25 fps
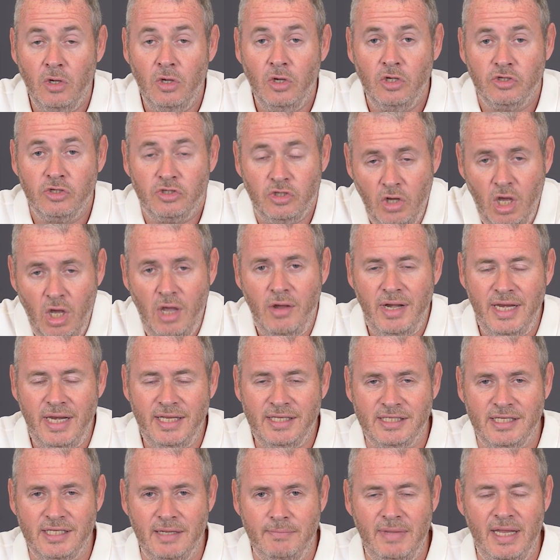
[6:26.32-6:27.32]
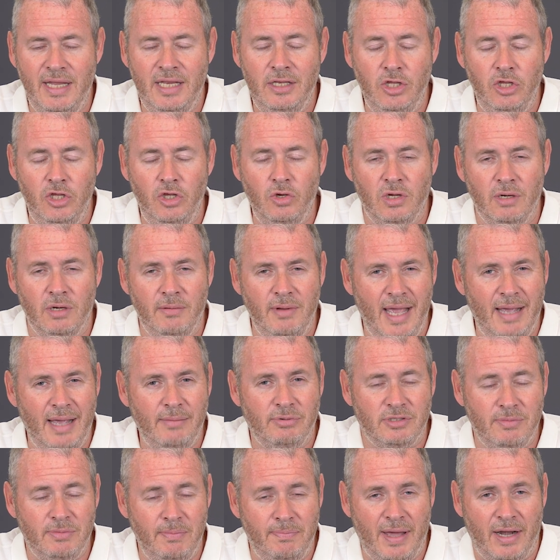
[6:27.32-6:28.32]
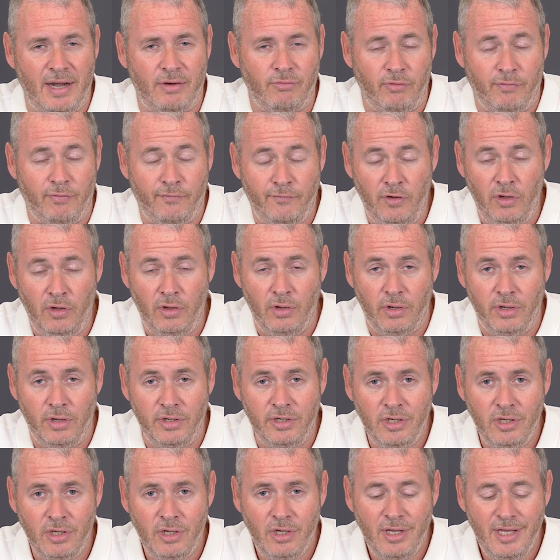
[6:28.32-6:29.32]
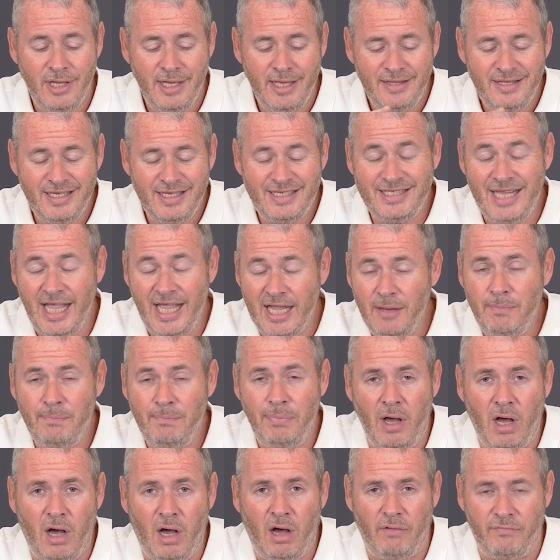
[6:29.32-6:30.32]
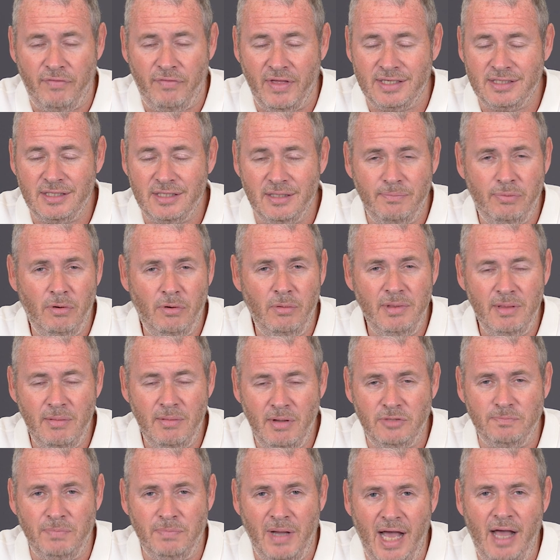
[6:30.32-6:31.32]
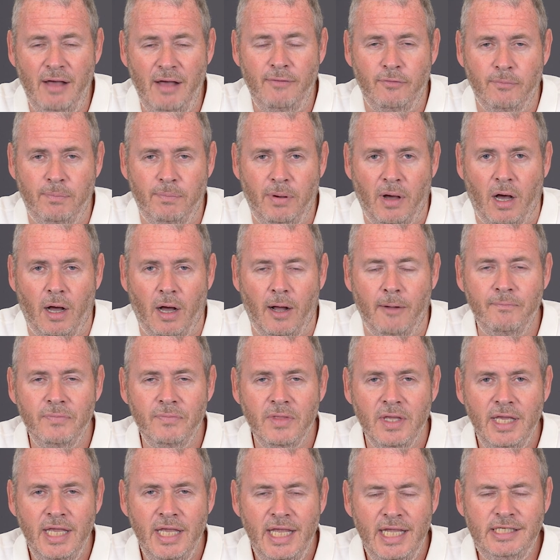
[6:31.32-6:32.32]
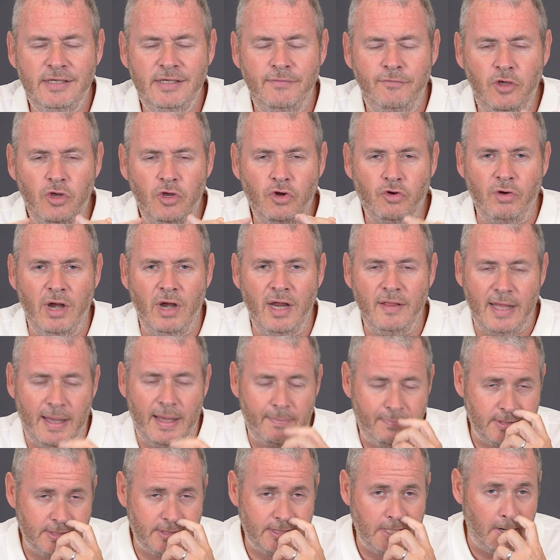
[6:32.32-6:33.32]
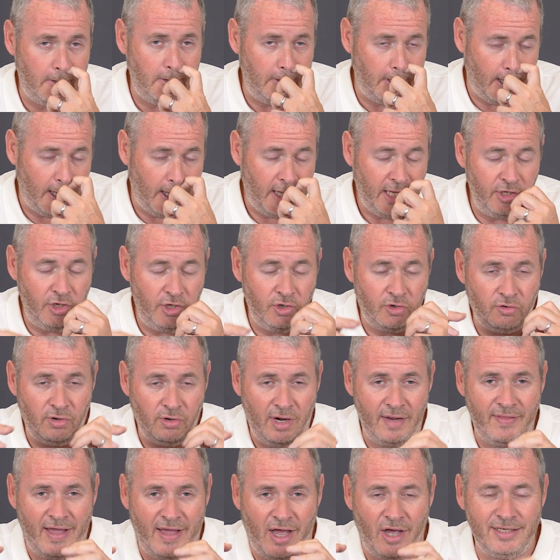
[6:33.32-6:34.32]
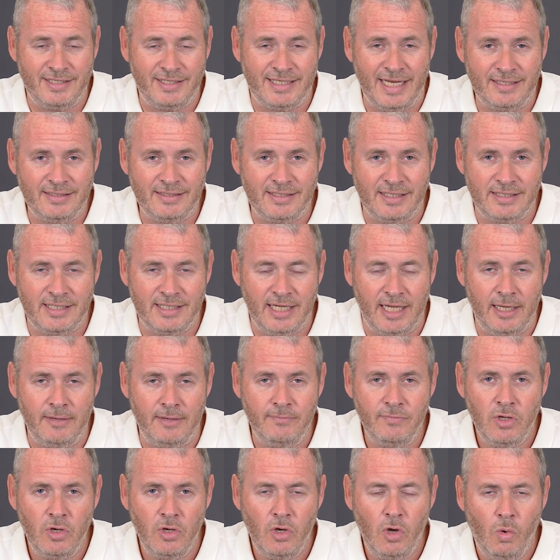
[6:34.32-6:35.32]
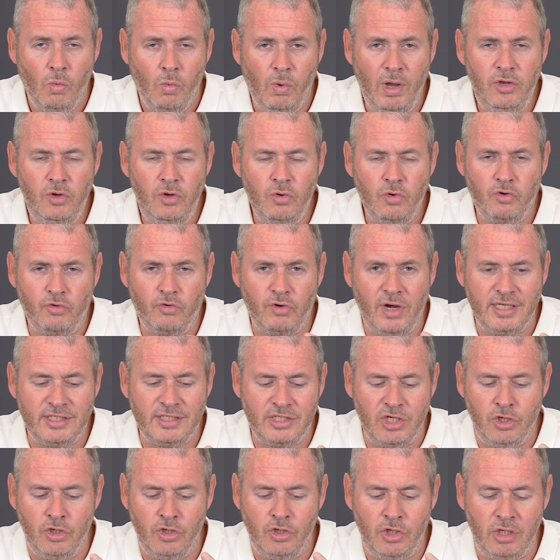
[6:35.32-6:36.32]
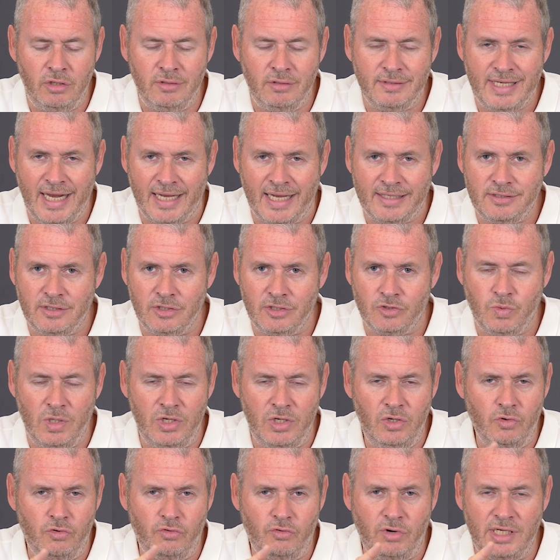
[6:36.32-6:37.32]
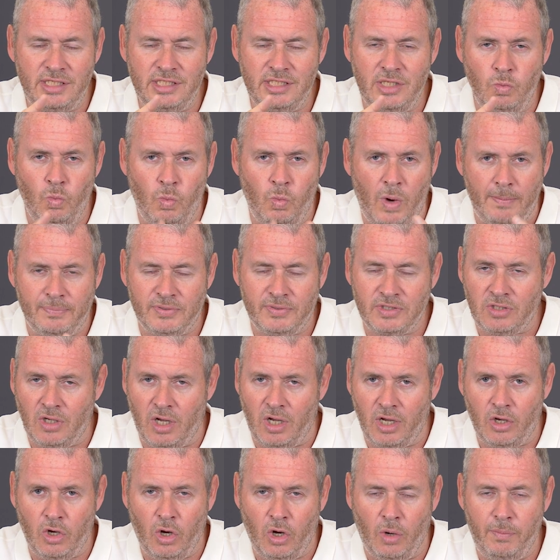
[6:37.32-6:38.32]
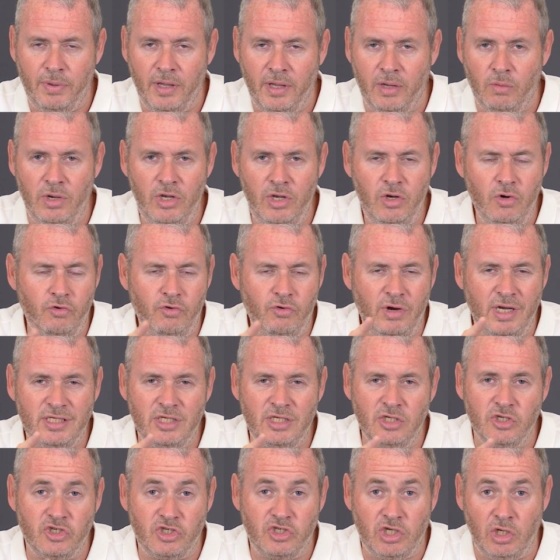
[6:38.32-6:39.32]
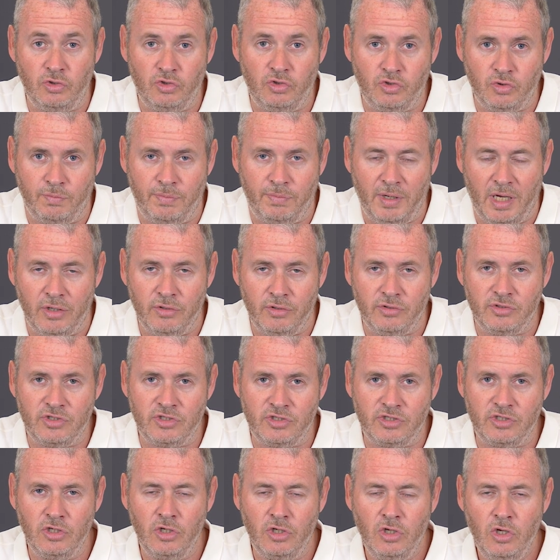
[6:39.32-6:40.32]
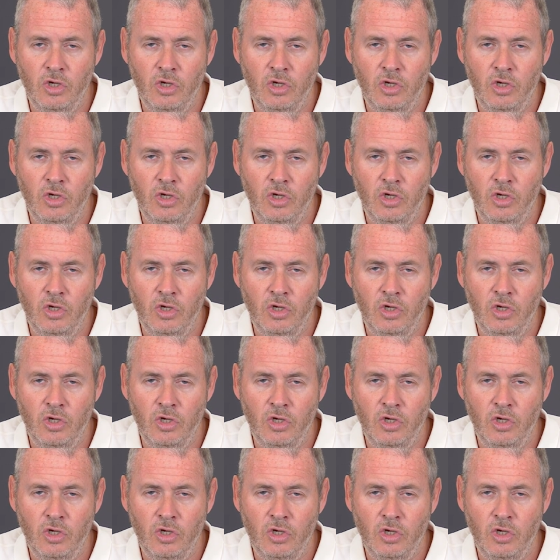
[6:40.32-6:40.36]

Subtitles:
So not only does it mean that you're going to be able to be better referred, the second part of this, and probably the most powerful part, is if you create that persona and you create that identity, when you're creating newsletters, when you're creating website copy, when you're creating social posts,